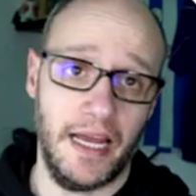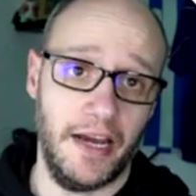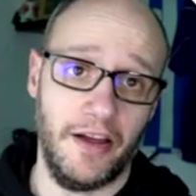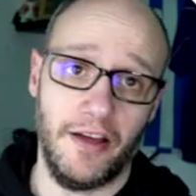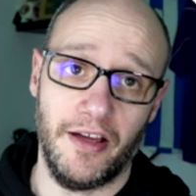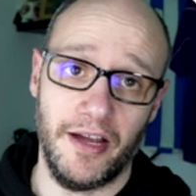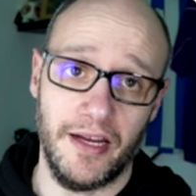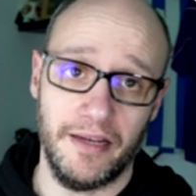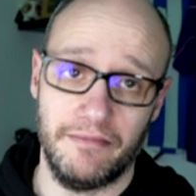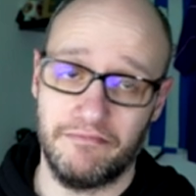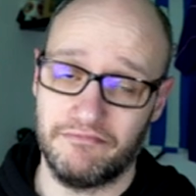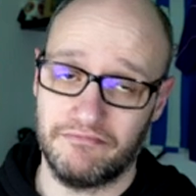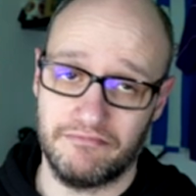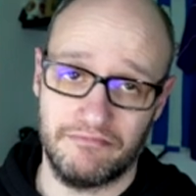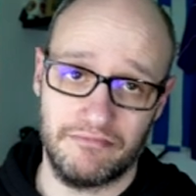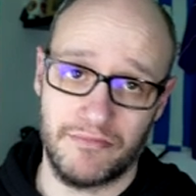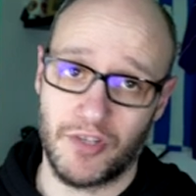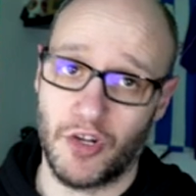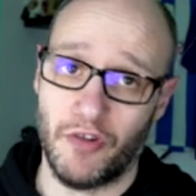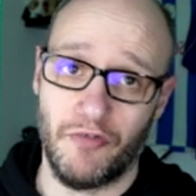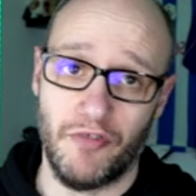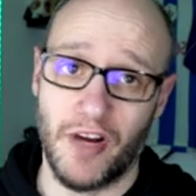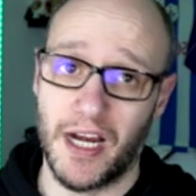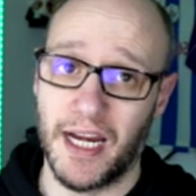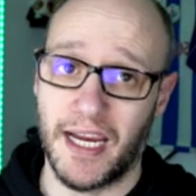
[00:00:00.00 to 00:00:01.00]
and I
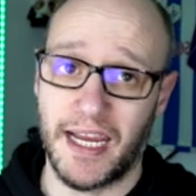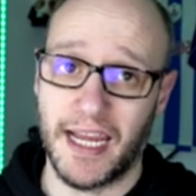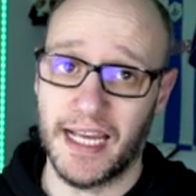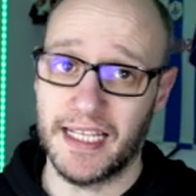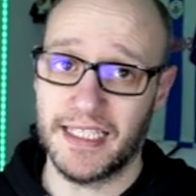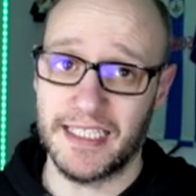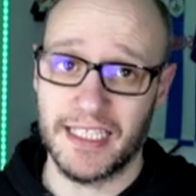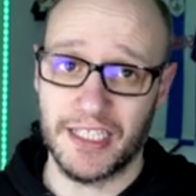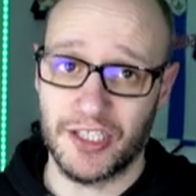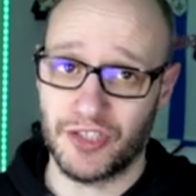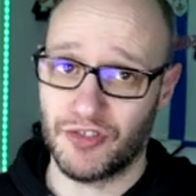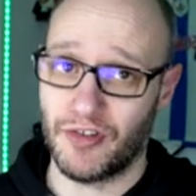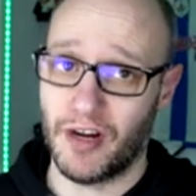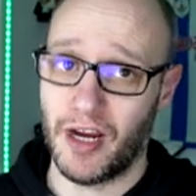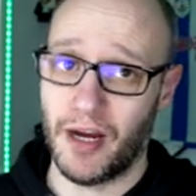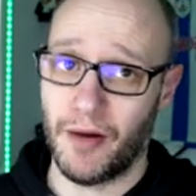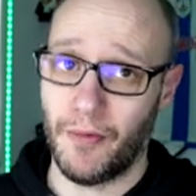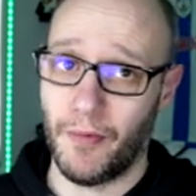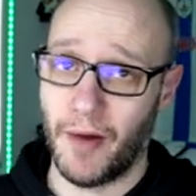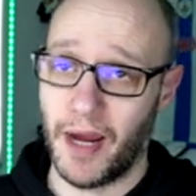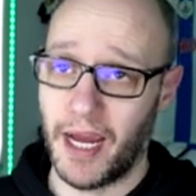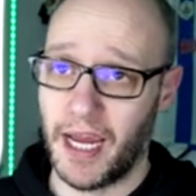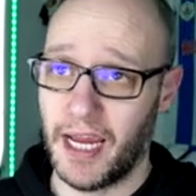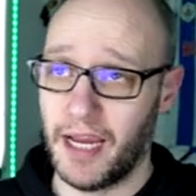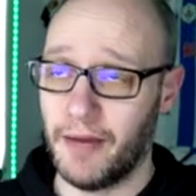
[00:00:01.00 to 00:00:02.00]
got relegated straight
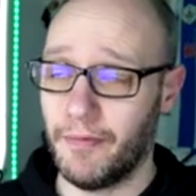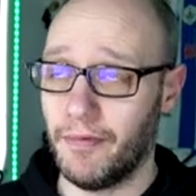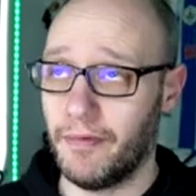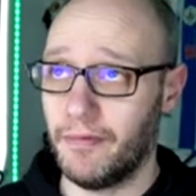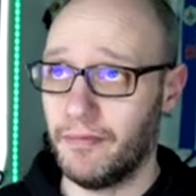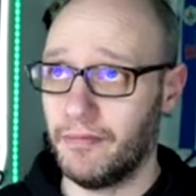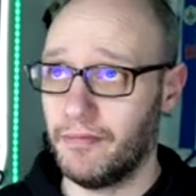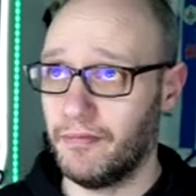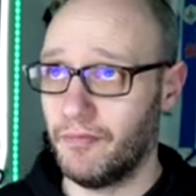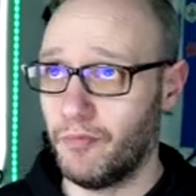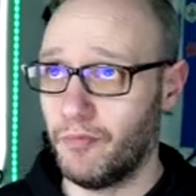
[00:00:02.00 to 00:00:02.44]
away,